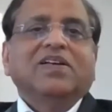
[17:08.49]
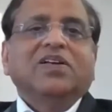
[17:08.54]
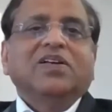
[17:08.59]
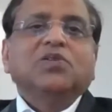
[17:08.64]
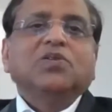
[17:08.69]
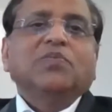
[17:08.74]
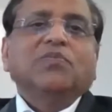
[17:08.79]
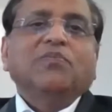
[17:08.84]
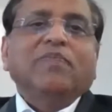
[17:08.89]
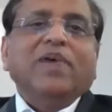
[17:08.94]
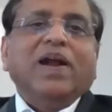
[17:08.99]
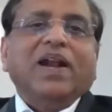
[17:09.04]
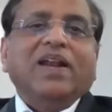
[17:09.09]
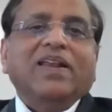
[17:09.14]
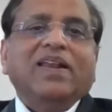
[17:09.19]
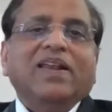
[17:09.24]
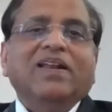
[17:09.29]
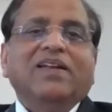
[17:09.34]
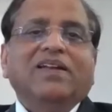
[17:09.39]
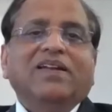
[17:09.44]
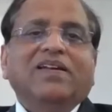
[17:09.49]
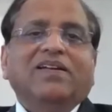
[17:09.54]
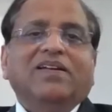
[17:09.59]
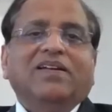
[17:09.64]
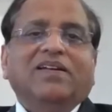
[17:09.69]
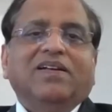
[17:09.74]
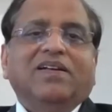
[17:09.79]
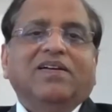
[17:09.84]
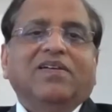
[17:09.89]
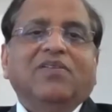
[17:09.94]
So
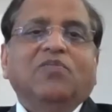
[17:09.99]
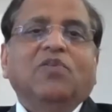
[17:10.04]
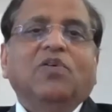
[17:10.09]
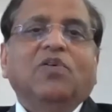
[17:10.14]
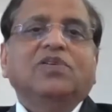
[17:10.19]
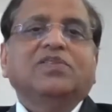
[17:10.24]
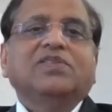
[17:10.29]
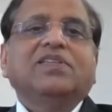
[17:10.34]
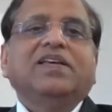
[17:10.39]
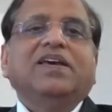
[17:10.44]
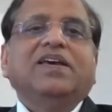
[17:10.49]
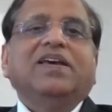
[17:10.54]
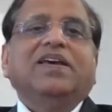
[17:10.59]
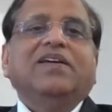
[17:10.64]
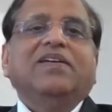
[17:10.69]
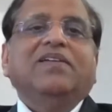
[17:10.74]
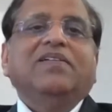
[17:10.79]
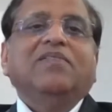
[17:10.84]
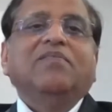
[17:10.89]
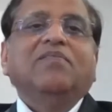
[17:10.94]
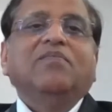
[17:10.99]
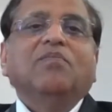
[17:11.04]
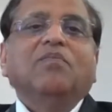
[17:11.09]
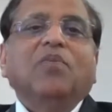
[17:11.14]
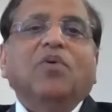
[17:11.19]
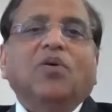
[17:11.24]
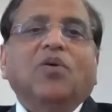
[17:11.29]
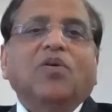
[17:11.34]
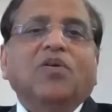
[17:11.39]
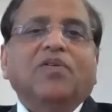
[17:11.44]
metal was the
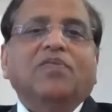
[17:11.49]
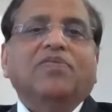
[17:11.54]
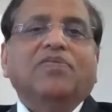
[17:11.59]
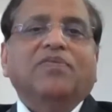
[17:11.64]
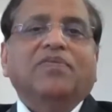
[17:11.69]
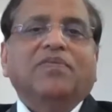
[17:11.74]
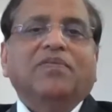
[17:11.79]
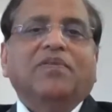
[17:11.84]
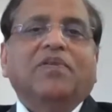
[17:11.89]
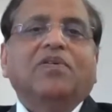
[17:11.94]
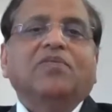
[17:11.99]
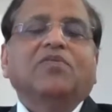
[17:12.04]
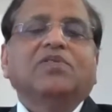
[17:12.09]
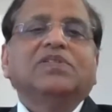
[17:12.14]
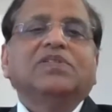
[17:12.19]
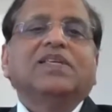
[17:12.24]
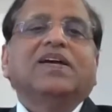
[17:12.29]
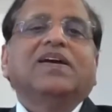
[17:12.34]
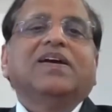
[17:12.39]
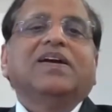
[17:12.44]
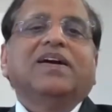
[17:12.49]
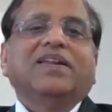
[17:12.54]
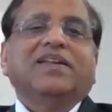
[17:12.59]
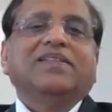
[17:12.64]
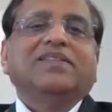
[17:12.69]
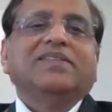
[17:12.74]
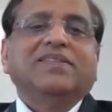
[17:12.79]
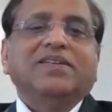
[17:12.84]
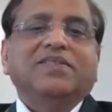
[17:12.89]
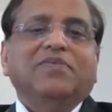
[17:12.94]
mode of or was the
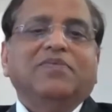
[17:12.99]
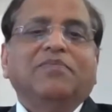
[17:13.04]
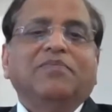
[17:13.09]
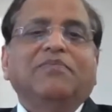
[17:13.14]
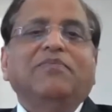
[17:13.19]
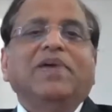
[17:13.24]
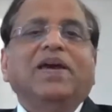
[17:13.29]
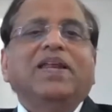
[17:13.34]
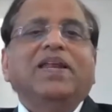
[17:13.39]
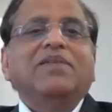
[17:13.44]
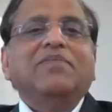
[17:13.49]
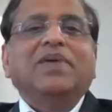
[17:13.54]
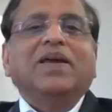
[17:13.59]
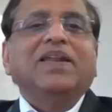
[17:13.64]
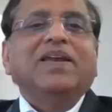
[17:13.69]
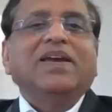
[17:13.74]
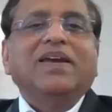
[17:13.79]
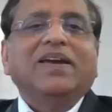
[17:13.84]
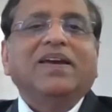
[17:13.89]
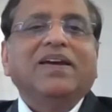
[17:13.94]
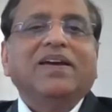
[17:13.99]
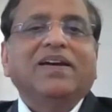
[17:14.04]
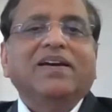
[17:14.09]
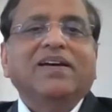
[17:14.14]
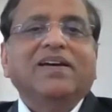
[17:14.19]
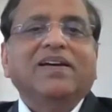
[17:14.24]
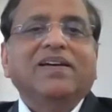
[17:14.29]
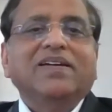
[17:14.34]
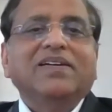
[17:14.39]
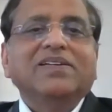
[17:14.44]
currency for many many
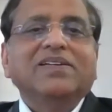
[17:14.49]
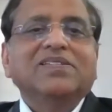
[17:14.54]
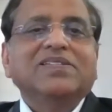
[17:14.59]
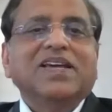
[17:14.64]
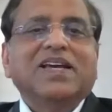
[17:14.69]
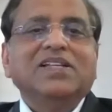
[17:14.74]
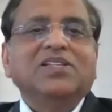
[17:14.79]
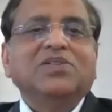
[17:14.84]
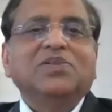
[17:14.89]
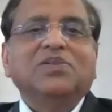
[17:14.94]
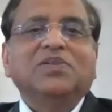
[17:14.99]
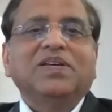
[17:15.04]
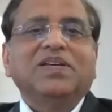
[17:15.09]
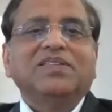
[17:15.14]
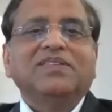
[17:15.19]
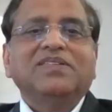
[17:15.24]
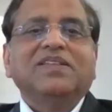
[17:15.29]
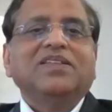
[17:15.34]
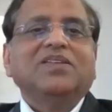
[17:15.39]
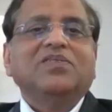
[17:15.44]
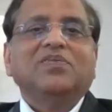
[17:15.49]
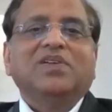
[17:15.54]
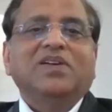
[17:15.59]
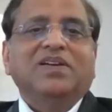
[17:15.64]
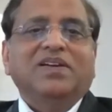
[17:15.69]
centuries in the world,